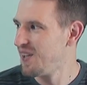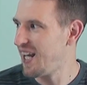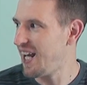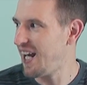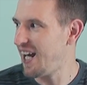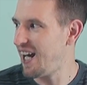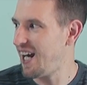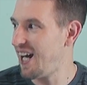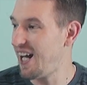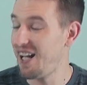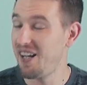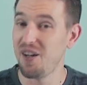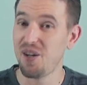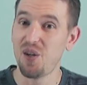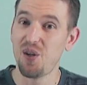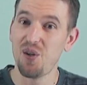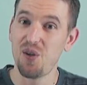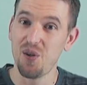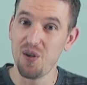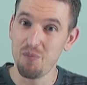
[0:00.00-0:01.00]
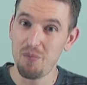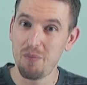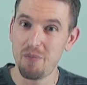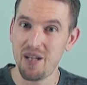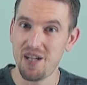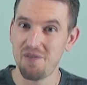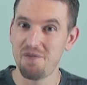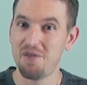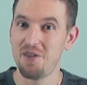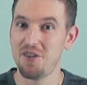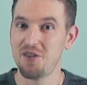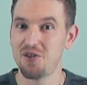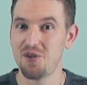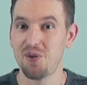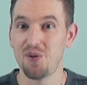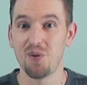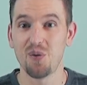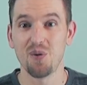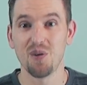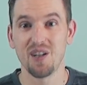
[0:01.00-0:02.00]
And it could be
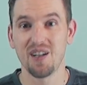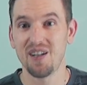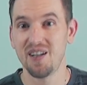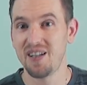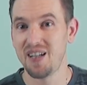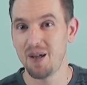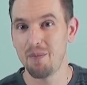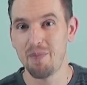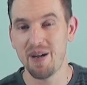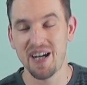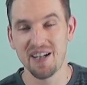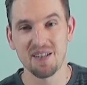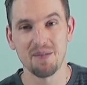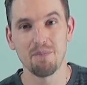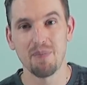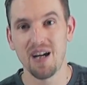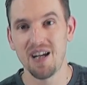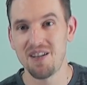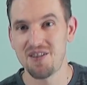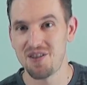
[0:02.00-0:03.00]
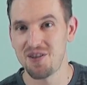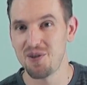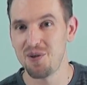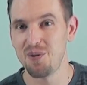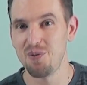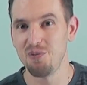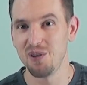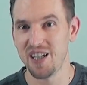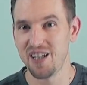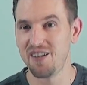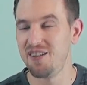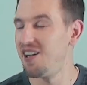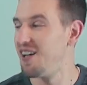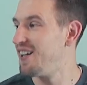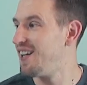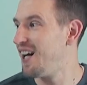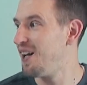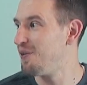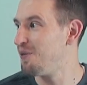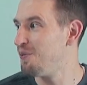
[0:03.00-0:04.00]
beneficial, or it could come back to bite you later
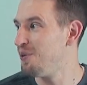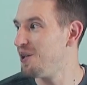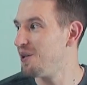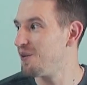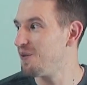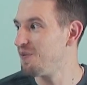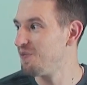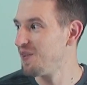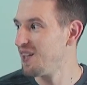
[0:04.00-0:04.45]
on down the road.